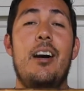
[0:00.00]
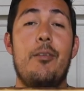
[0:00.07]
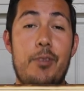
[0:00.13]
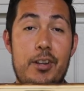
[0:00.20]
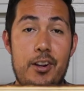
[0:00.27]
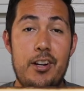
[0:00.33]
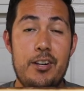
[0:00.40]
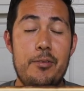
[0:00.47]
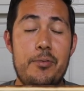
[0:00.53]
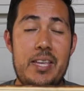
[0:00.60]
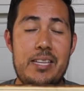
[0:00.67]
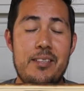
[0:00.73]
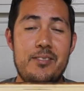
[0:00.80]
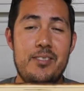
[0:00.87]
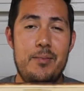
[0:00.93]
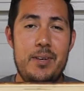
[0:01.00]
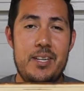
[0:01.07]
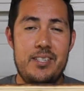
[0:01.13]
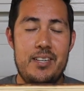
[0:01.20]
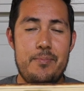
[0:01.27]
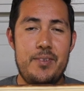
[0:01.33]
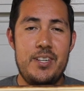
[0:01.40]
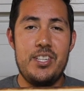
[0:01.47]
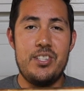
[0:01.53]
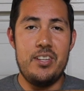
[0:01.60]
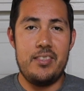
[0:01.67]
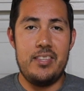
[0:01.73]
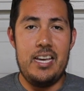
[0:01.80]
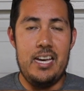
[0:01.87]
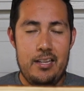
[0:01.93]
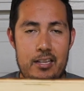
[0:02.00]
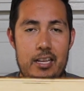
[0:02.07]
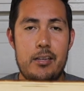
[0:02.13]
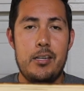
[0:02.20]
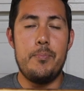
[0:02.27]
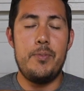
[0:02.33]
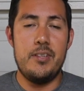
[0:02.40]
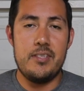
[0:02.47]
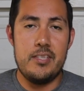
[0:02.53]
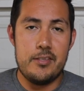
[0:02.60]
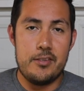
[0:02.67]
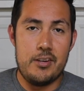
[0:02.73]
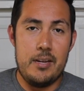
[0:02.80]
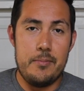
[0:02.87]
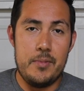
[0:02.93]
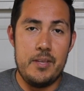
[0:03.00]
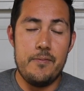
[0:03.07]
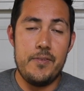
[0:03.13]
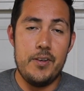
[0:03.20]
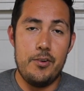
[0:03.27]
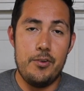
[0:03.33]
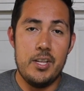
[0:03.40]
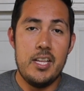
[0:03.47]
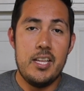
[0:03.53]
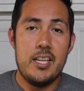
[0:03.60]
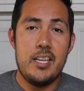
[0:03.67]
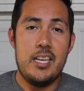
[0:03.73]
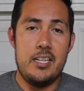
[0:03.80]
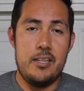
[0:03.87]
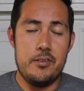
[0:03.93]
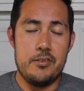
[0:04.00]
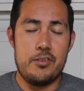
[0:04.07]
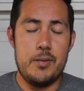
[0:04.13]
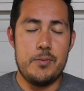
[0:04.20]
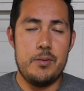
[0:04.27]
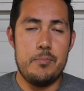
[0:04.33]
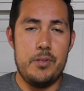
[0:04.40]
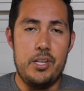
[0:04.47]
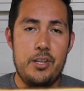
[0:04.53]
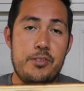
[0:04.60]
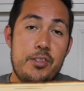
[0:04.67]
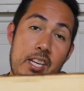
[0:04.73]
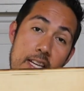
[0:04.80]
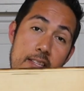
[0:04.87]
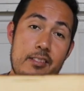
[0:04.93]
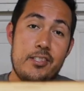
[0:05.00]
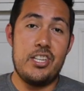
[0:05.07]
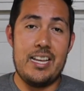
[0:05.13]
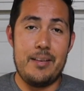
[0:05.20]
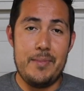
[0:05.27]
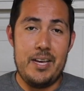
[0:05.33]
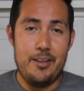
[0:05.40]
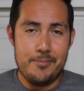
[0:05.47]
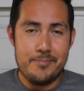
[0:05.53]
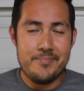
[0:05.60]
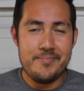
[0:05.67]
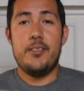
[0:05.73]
Ricardo, thank you so much. I appreciate that. I'm going to put his Instagram info in the description below so you guys can check him out.